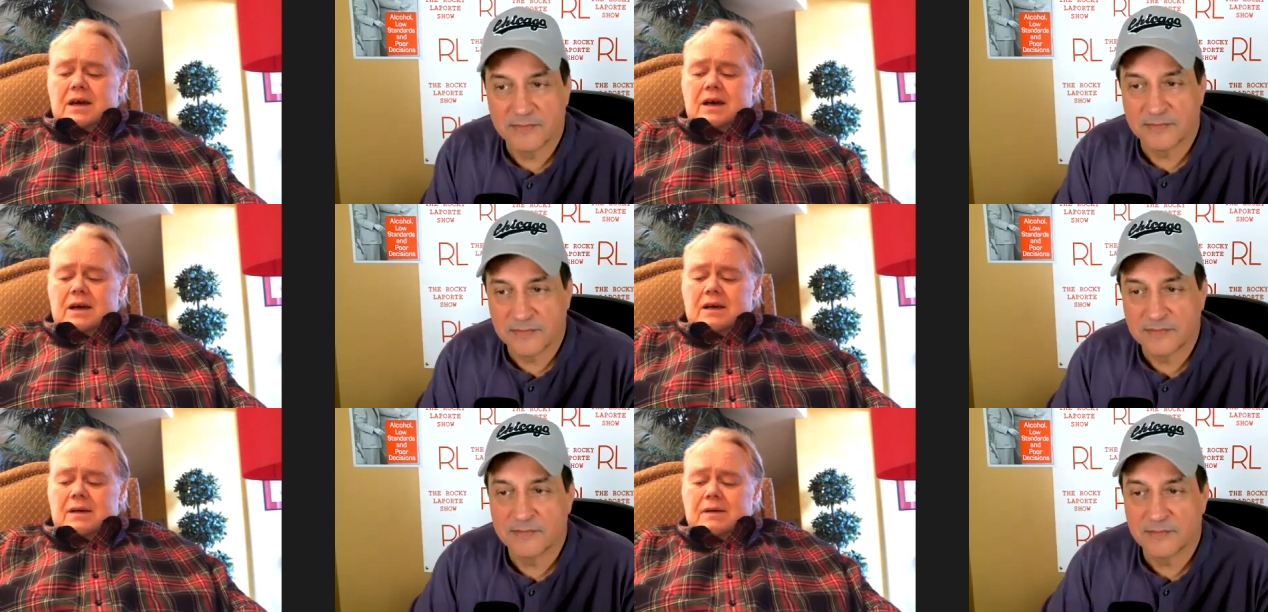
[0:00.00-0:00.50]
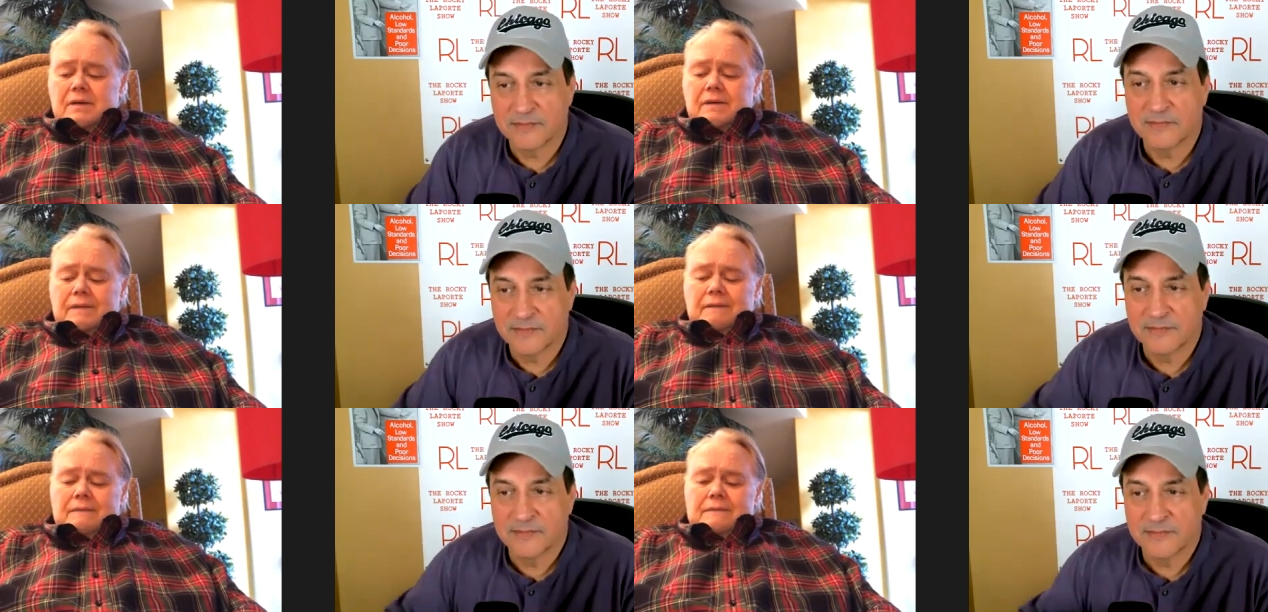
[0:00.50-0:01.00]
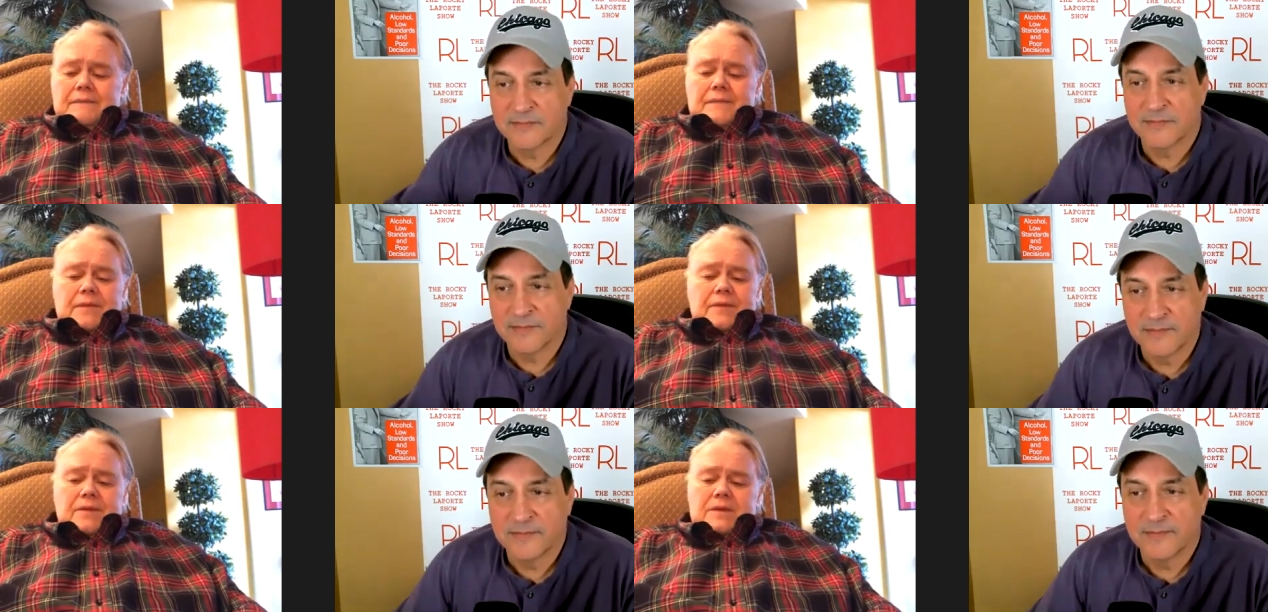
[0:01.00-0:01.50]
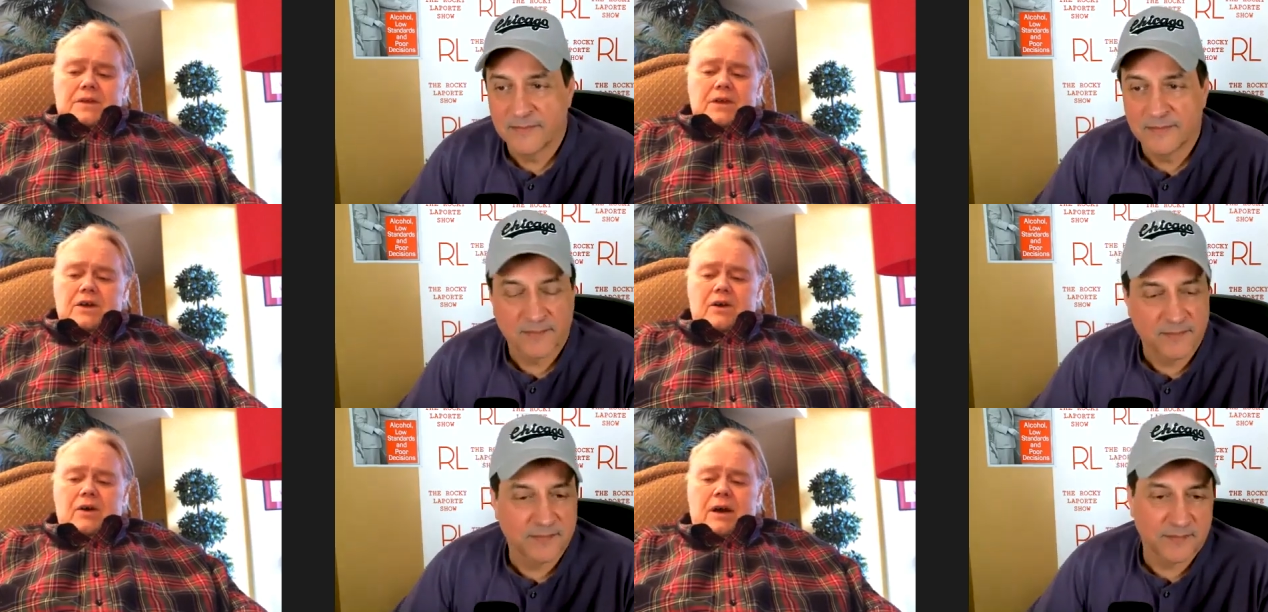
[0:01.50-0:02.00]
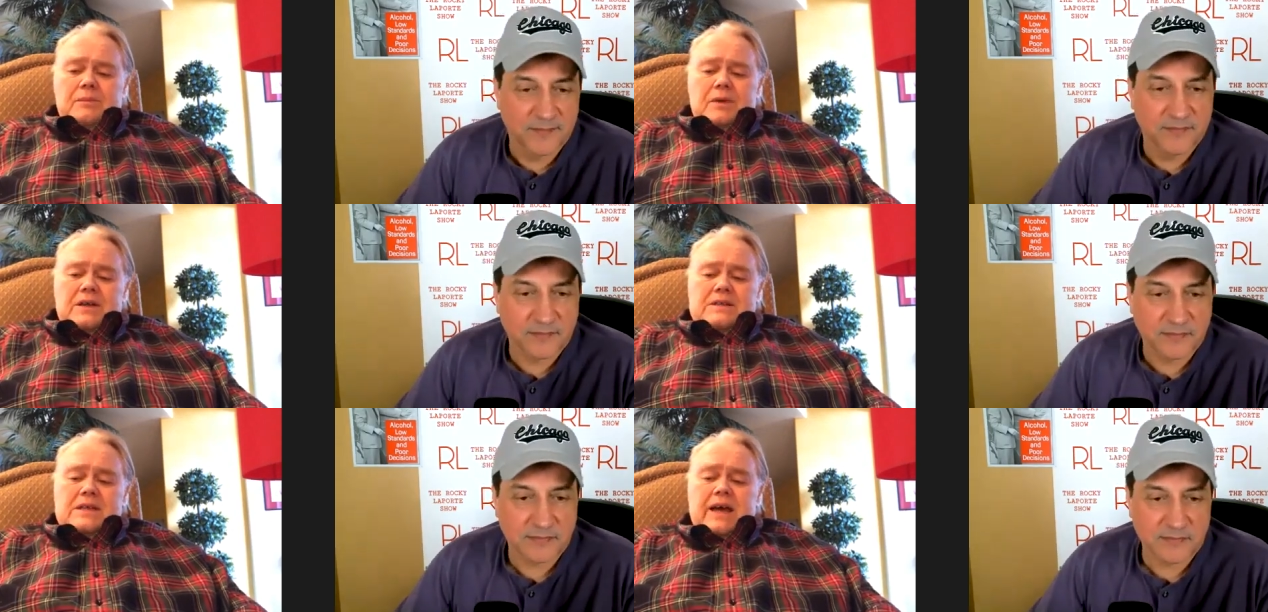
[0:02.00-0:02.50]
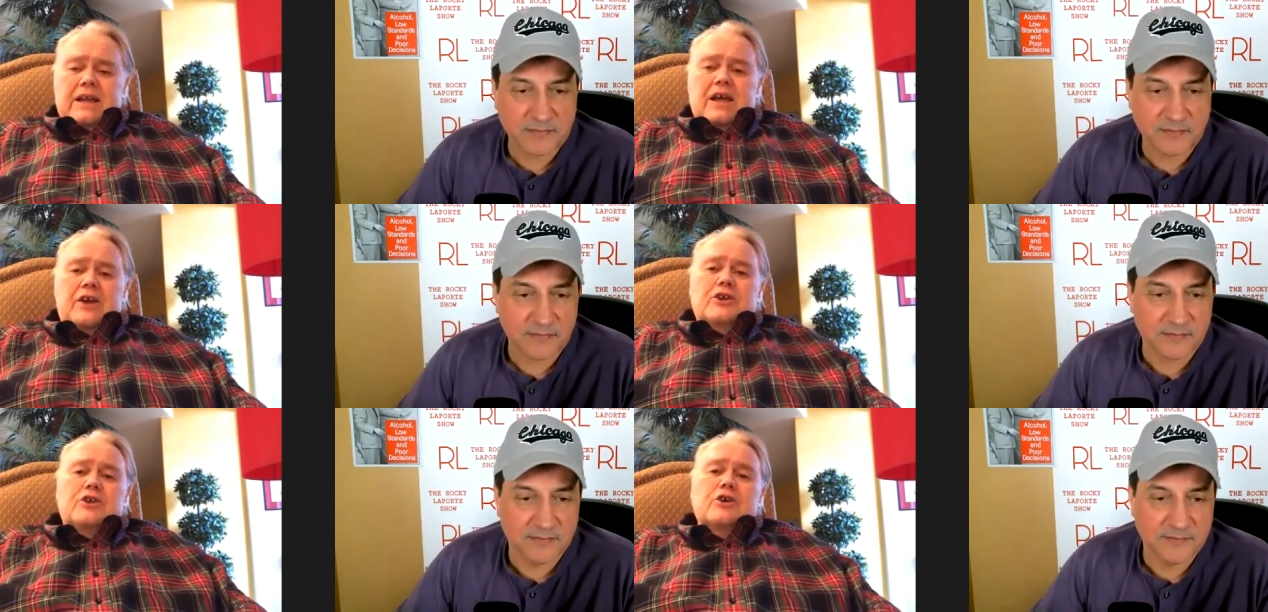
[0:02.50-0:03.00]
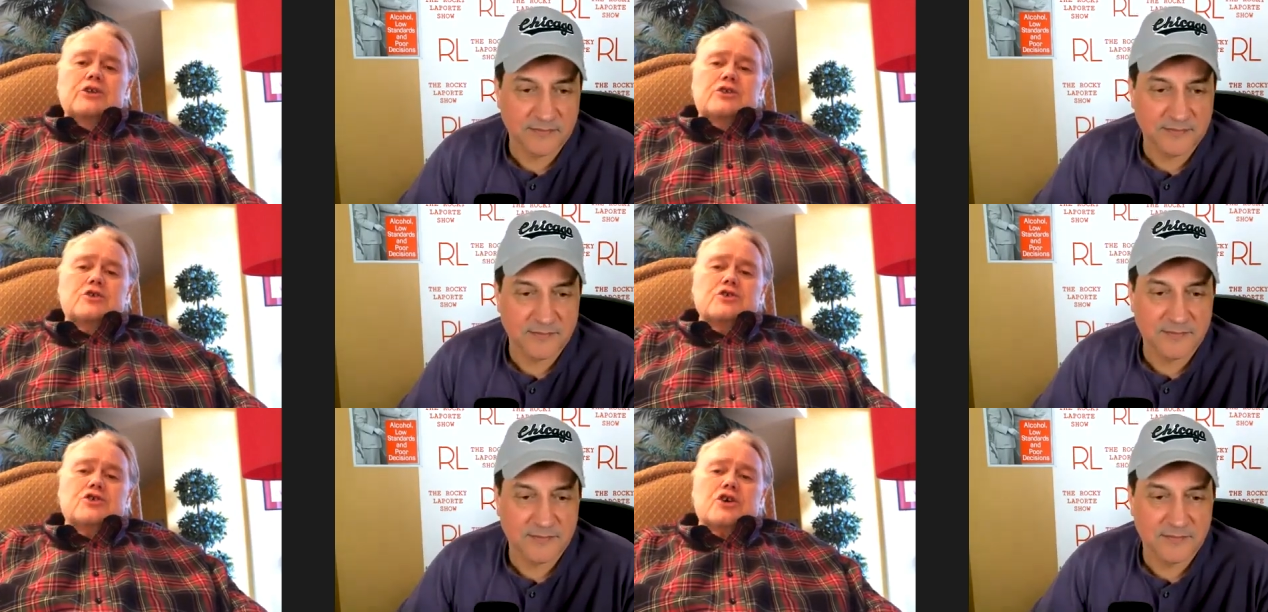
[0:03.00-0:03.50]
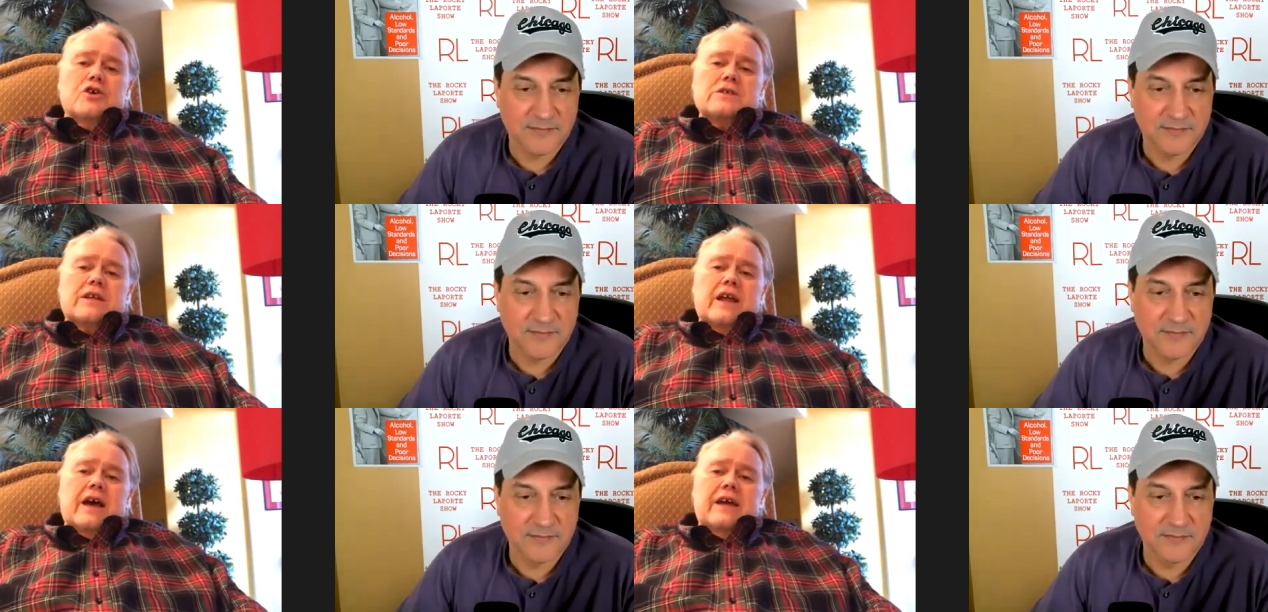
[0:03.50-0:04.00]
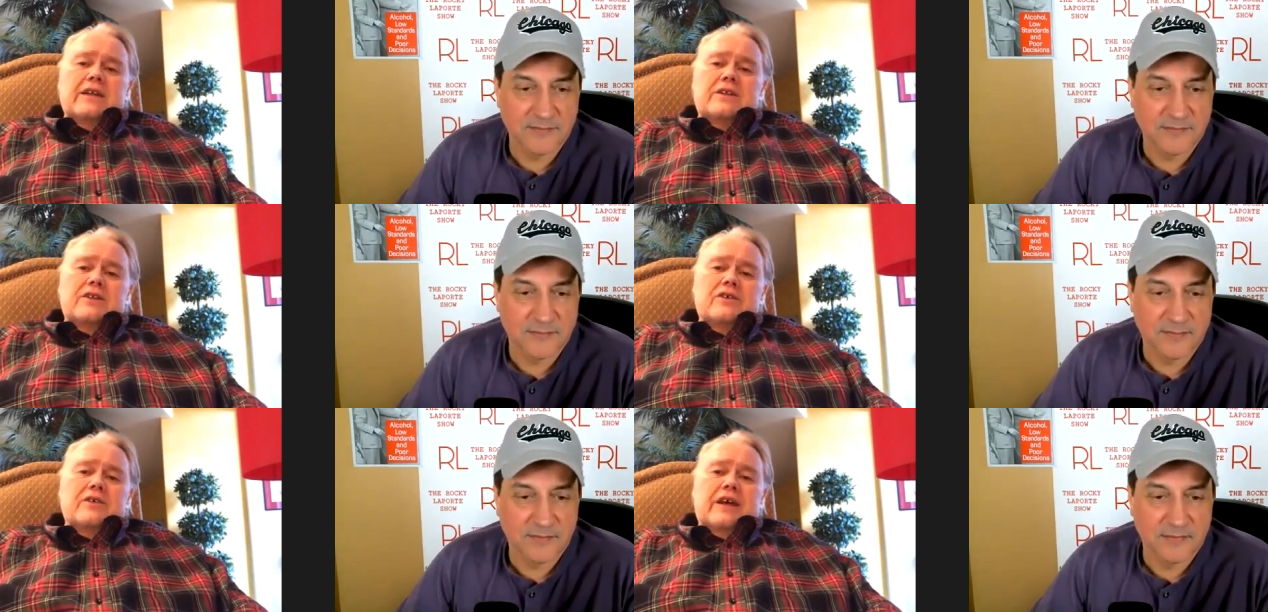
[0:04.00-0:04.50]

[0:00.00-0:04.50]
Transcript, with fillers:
Speaker 1: uh you know i'm excited are you doing two shows a night do